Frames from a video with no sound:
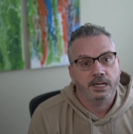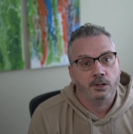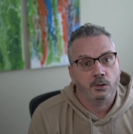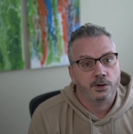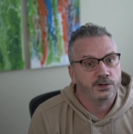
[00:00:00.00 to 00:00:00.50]
in
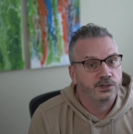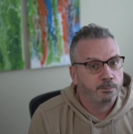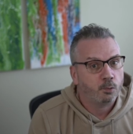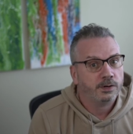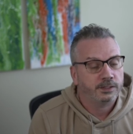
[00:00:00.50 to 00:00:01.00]
order to
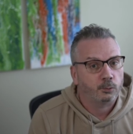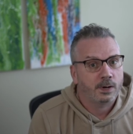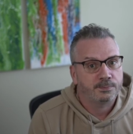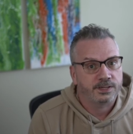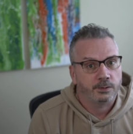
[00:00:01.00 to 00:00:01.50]
support their
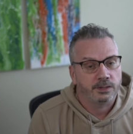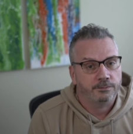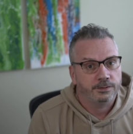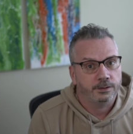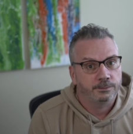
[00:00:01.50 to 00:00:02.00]
reps out in the
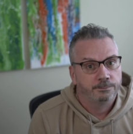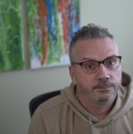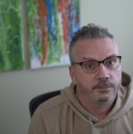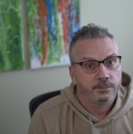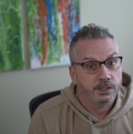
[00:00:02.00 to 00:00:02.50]
field.
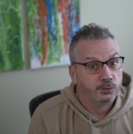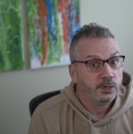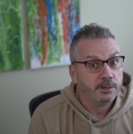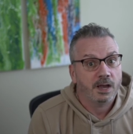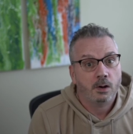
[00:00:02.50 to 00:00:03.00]
It's
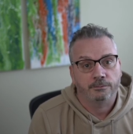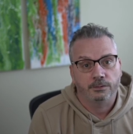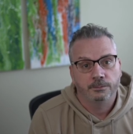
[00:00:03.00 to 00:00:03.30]
really powerful.